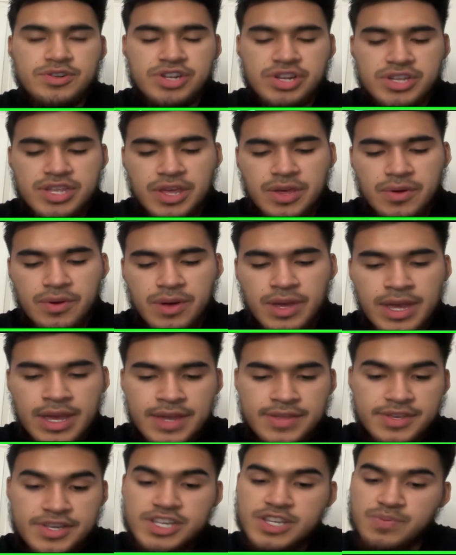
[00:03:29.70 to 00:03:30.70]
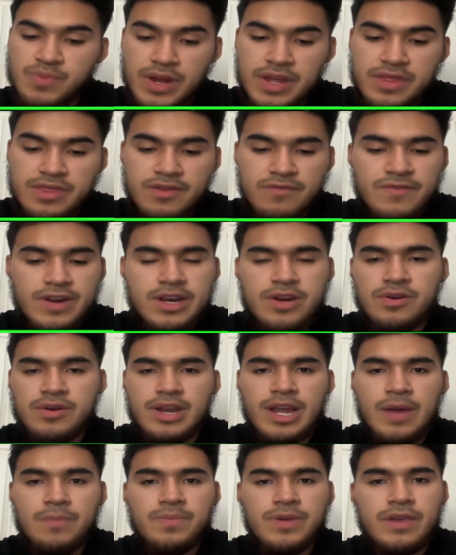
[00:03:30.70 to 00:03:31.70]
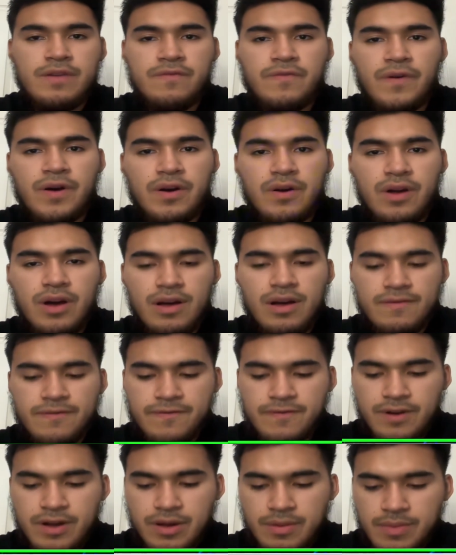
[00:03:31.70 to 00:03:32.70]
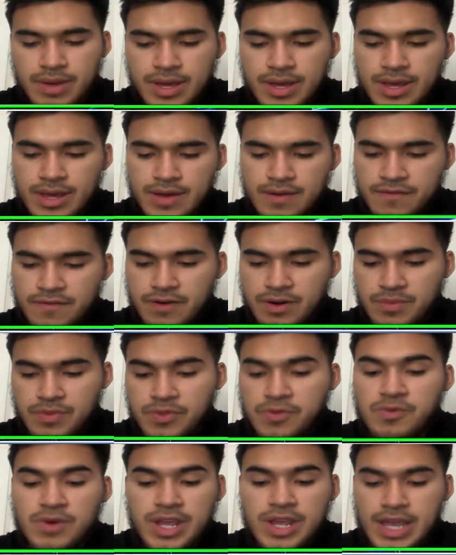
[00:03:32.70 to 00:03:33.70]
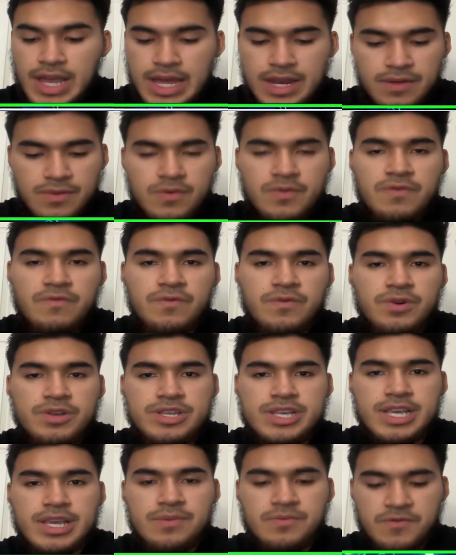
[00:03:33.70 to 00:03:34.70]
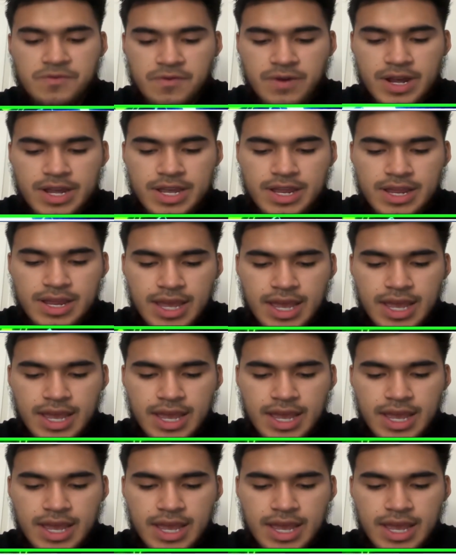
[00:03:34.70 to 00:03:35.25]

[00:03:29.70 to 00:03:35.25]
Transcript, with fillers: still, despite the record not being far off from from three out of those four teams, right?